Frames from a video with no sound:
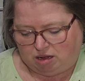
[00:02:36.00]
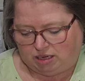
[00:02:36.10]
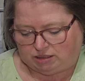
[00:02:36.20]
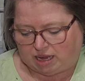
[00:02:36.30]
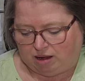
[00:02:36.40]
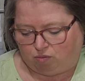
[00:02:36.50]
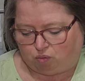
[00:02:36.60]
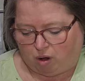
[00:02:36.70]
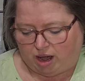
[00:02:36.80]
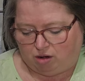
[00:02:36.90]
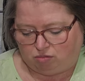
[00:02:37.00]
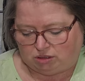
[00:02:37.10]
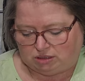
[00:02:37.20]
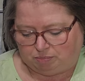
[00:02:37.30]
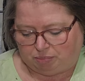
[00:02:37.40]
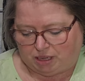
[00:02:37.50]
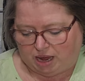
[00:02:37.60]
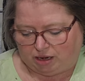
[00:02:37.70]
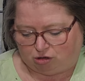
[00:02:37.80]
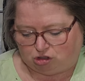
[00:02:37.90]
It's a round
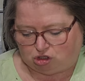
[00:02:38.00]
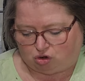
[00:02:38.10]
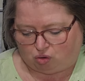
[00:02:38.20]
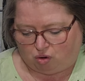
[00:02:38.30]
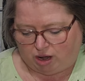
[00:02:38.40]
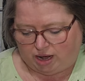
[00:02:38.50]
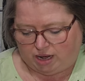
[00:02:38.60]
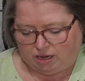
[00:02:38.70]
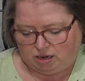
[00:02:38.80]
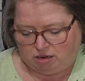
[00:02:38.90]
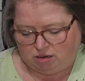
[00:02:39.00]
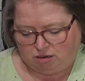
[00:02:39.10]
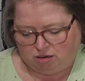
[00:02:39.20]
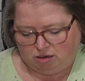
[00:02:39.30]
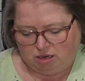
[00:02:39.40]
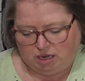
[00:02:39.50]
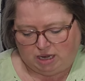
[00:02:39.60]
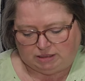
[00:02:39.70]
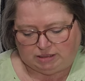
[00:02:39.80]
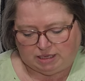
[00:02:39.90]
splatter screen,
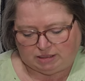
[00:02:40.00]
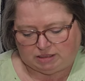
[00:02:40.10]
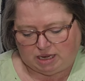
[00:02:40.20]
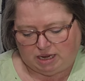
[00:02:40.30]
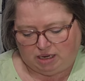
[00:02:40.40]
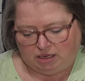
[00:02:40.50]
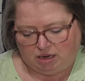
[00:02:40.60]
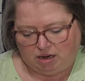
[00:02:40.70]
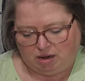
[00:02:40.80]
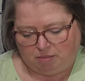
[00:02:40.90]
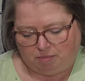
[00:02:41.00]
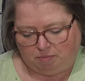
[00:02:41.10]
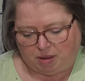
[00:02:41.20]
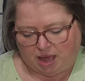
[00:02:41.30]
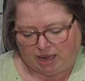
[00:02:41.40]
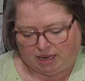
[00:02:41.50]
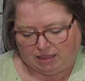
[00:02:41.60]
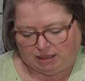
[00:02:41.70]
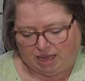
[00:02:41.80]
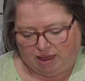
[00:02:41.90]
16 by
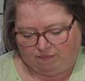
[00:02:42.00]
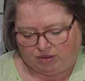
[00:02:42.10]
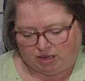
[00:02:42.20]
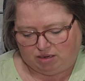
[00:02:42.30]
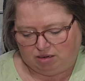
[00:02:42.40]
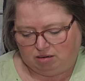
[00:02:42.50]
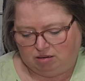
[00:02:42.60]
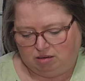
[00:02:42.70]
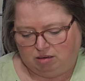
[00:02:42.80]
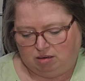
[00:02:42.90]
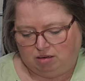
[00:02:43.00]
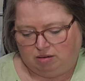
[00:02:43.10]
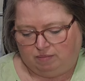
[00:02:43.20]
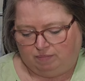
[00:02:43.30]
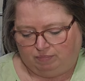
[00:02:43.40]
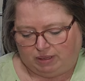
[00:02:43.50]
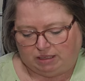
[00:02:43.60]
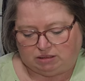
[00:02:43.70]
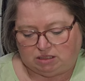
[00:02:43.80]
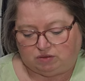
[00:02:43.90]
11.
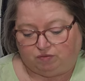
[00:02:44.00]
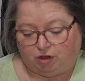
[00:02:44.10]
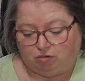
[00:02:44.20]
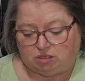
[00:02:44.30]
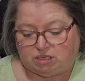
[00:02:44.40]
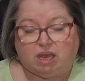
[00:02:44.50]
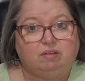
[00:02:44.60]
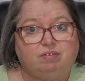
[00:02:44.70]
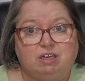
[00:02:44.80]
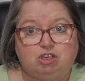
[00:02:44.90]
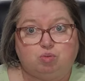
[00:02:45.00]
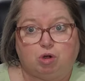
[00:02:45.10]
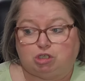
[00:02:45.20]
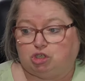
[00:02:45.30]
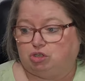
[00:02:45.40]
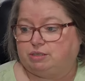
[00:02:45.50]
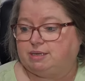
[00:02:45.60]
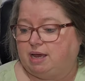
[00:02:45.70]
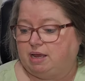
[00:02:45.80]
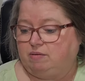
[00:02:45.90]
It says food safe, dishwasher
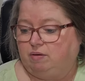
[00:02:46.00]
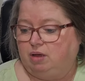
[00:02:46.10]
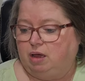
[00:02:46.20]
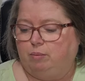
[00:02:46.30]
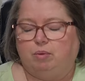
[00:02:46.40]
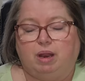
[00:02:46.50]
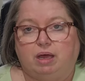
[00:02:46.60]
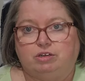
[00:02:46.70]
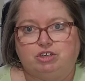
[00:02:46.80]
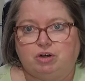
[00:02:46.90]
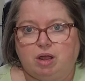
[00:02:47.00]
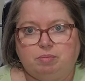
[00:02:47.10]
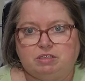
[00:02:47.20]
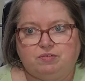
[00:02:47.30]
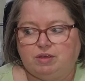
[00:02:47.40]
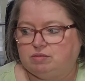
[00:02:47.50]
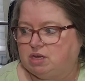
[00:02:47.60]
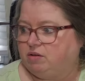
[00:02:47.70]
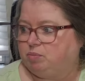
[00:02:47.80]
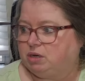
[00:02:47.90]
safe. Well, I sure hope it's food
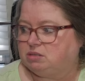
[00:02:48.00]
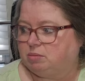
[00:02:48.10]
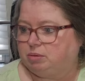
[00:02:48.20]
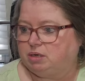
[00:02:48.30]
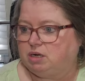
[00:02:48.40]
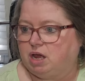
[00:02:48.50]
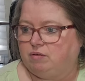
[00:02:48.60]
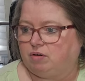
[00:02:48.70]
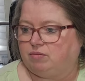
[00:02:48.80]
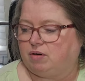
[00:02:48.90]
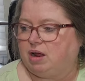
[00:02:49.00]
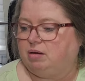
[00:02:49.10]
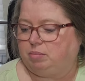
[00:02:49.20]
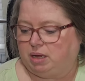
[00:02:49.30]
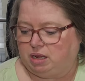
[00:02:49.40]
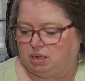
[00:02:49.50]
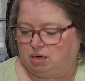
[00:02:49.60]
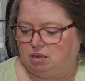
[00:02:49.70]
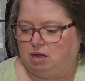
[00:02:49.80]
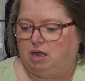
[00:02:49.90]
safe because I'm putting it over a frying pan.